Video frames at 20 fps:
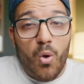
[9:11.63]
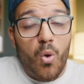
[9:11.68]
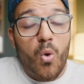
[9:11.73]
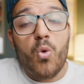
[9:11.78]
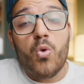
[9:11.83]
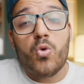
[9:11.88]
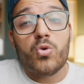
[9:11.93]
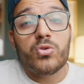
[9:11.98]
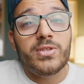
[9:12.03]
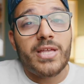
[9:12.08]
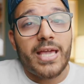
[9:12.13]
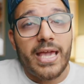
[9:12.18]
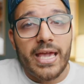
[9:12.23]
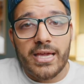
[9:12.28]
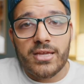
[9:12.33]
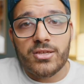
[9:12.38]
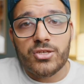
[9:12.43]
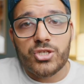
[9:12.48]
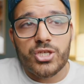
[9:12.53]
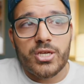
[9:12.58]
old,
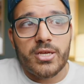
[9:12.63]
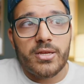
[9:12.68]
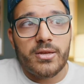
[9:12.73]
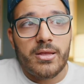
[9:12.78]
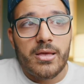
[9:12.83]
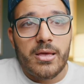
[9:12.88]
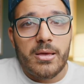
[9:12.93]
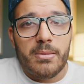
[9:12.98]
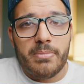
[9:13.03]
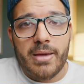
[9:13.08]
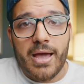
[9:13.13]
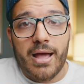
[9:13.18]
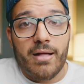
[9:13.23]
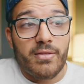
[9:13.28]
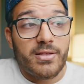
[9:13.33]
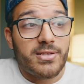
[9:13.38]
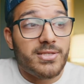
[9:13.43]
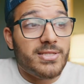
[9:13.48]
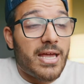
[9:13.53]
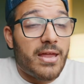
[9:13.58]
ancient
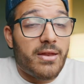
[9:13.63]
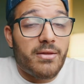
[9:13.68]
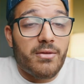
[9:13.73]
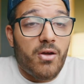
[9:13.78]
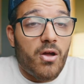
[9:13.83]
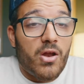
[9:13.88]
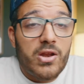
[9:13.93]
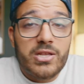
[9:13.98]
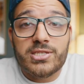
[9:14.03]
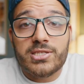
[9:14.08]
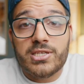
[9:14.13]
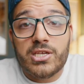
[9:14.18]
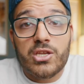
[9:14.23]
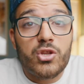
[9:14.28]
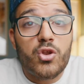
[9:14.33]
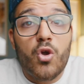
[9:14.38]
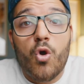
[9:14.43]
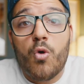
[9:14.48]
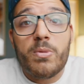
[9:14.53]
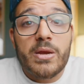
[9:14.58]
palace that honestly
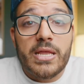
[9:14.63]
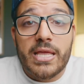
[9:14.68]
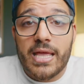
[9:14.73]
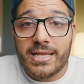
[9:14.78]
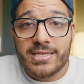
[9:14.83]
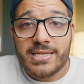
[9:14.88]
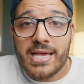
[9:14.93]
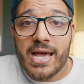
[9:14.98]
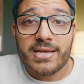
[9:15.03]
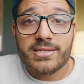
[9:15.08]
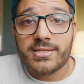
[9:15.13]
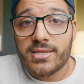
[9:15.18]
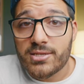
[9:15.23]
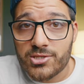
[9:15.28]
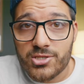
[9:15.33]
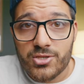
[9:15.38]
nobody gets access